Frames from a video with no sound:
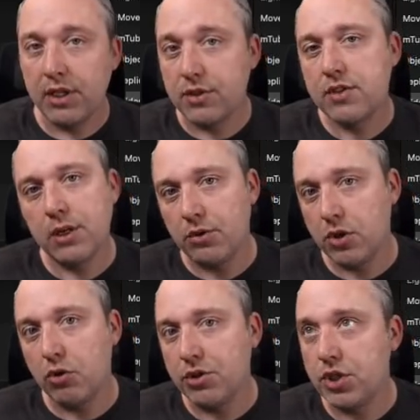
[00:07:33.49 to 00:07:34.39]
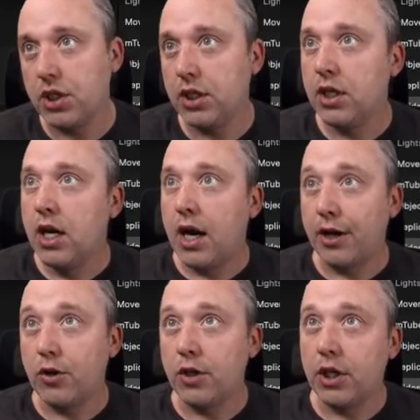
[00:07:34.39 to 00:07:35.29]
the biggest thing with NoMachine
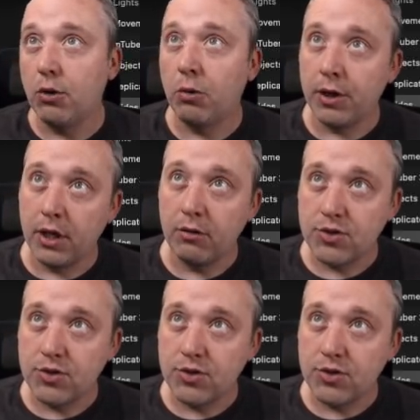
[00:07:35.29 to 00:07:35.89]
I couldn't get working.